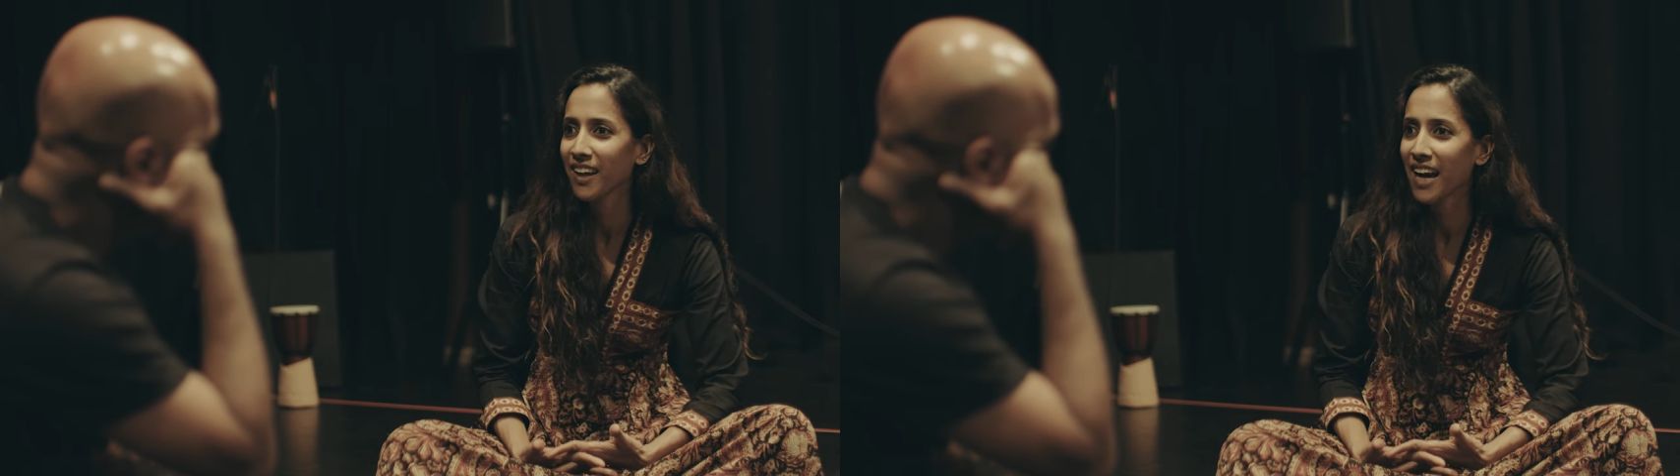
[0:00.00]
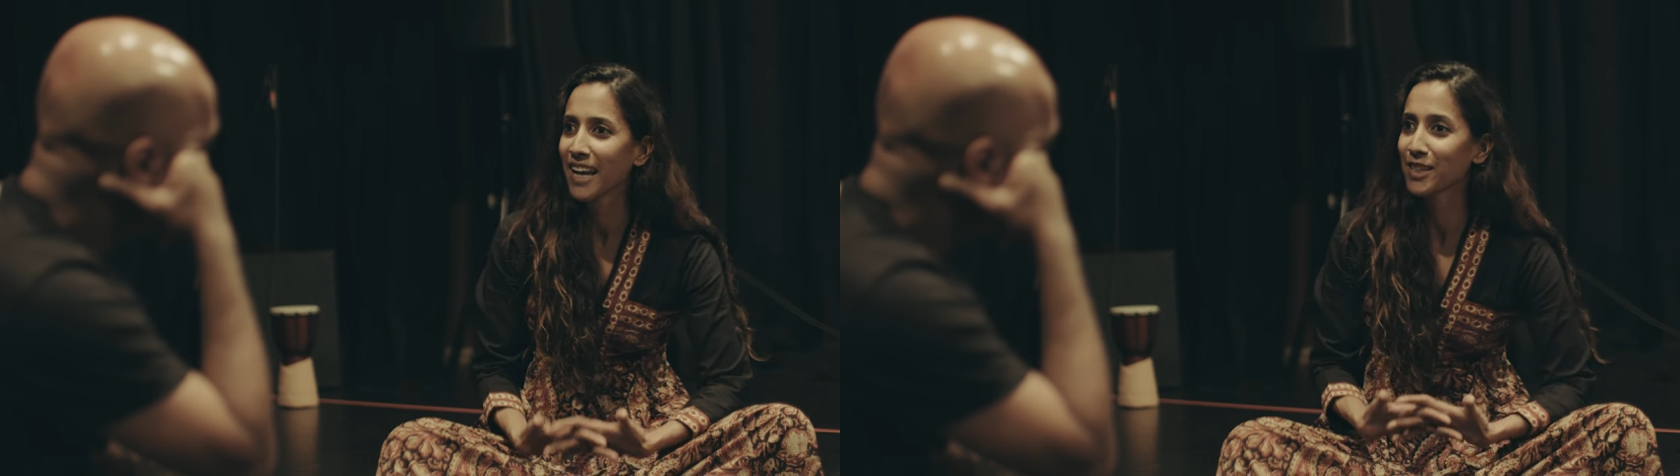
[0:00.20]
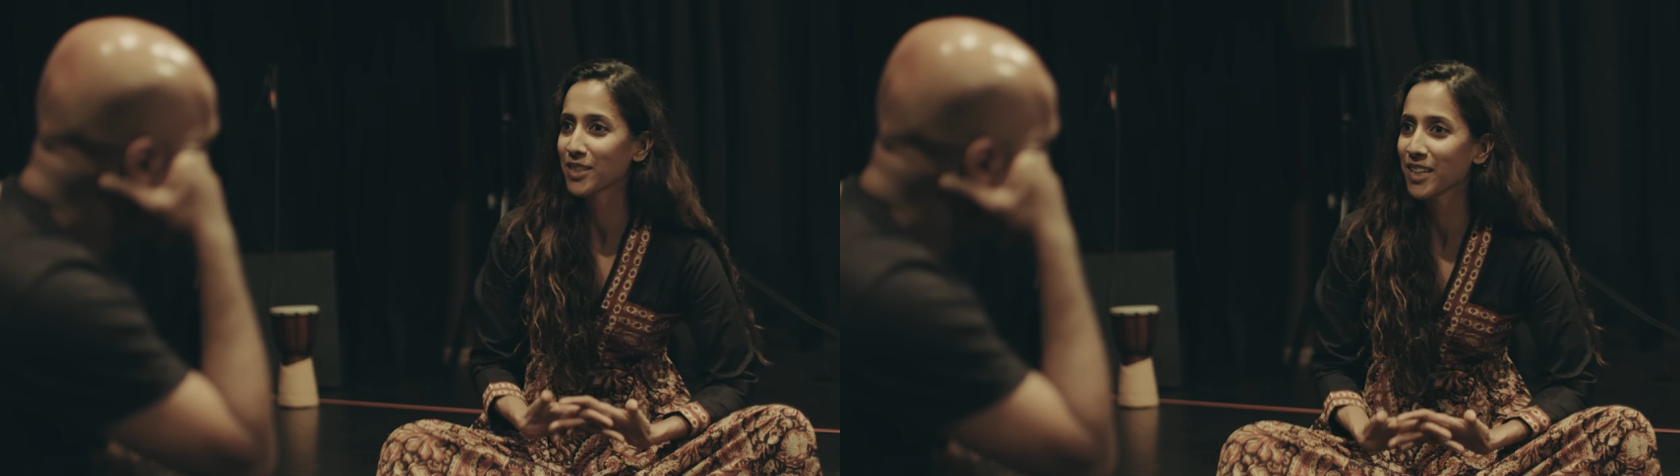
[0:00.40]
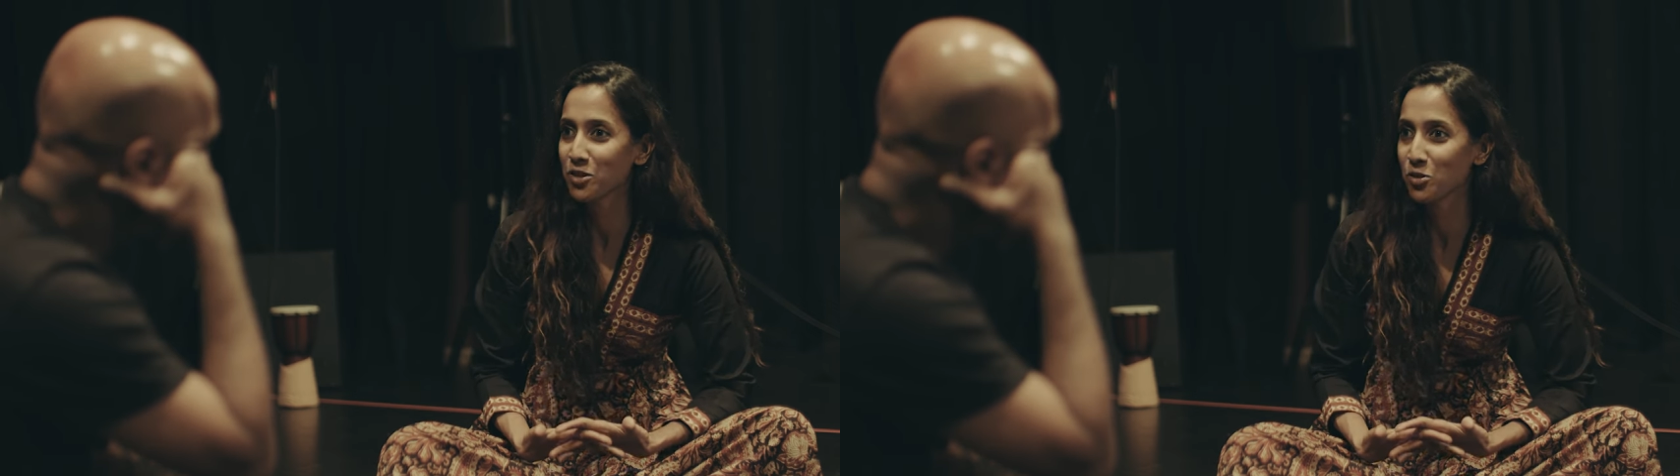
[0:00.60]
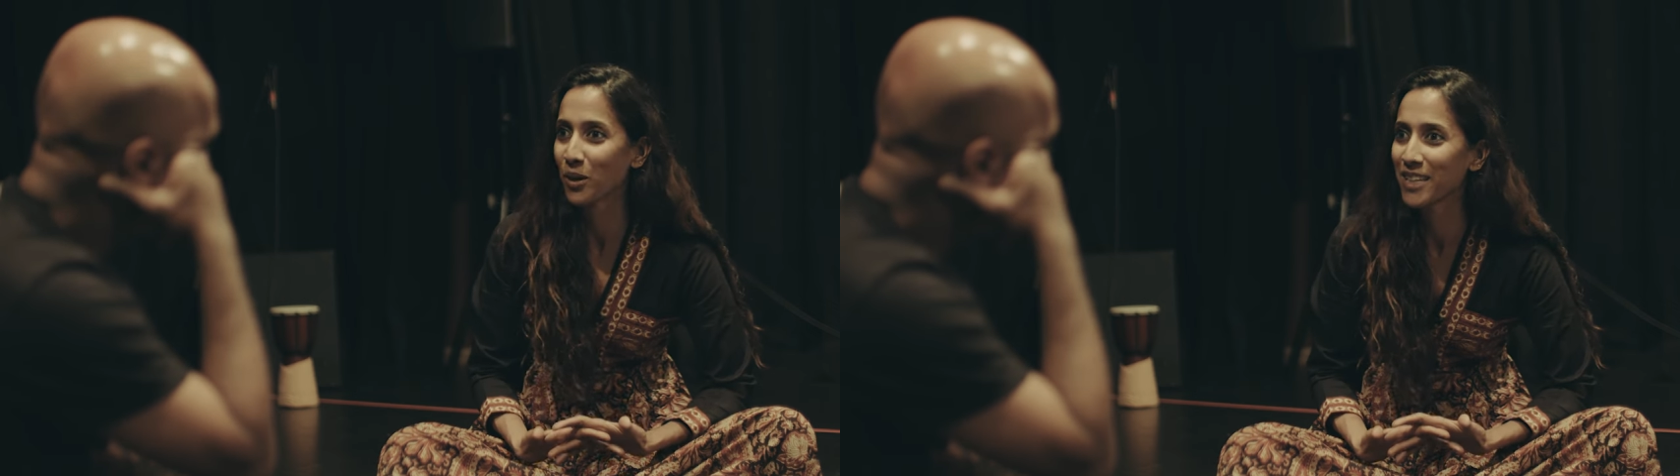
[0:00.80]
I actually
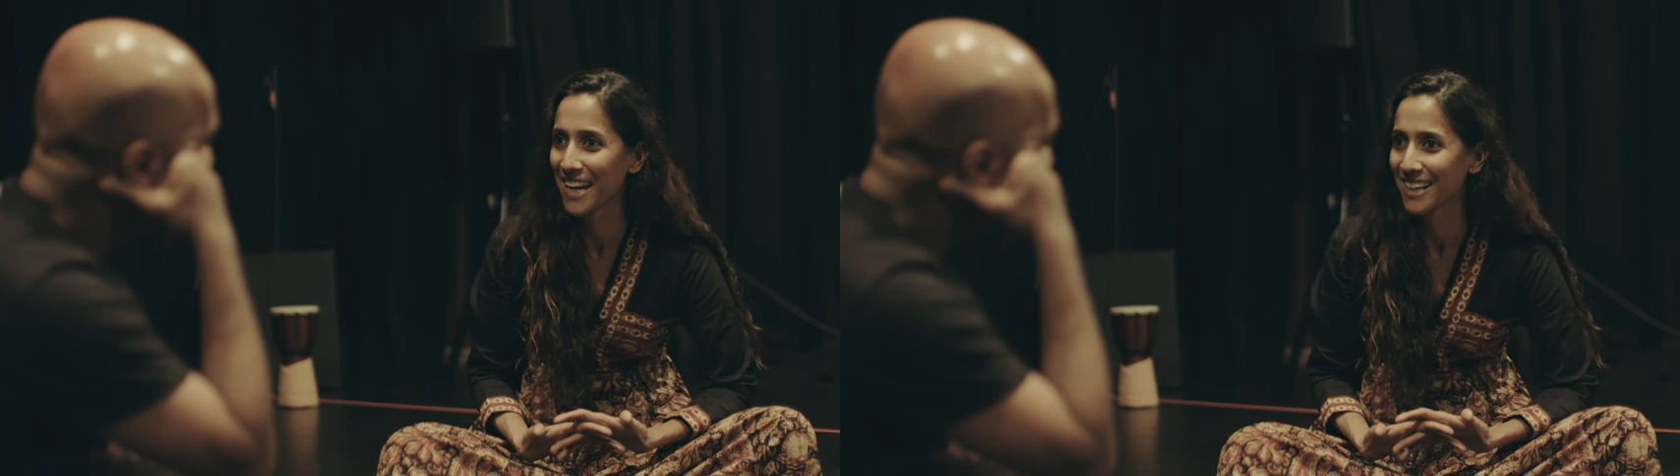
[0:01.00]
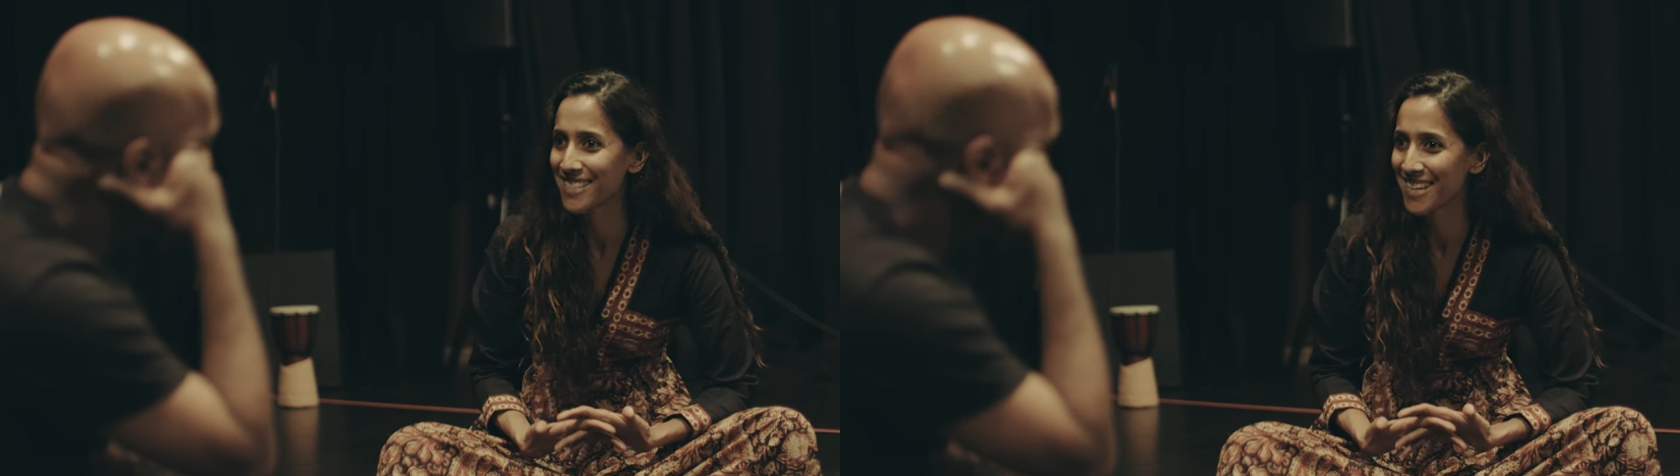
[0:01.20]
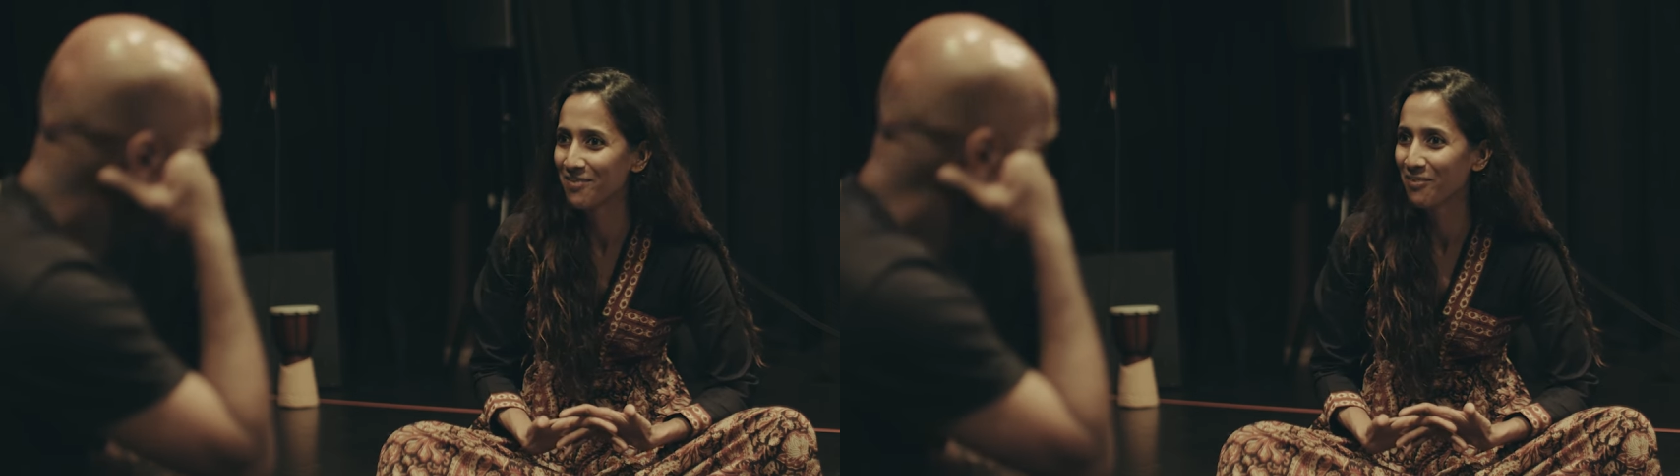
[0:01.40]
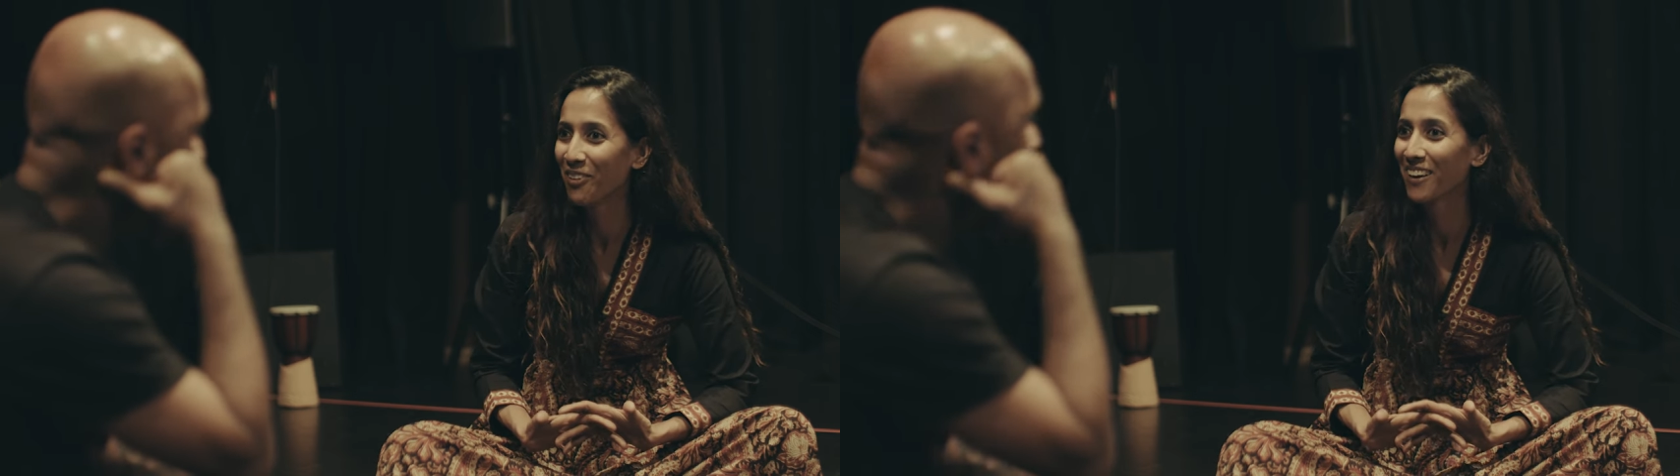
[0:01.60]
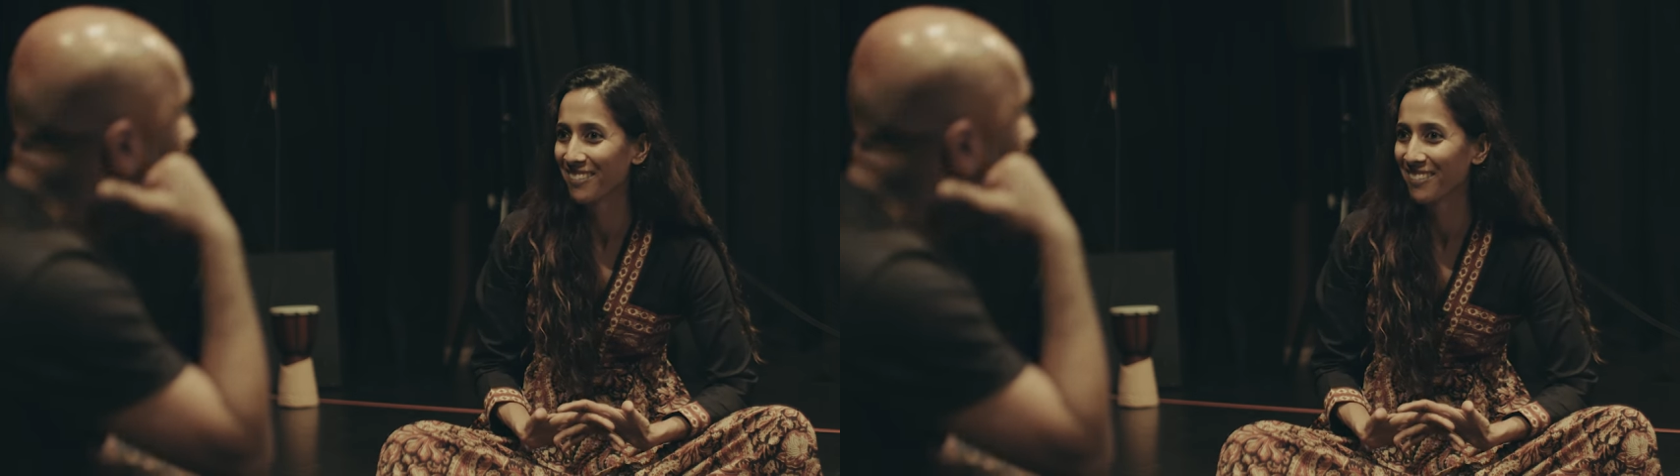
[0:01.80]
enjoy dancing more.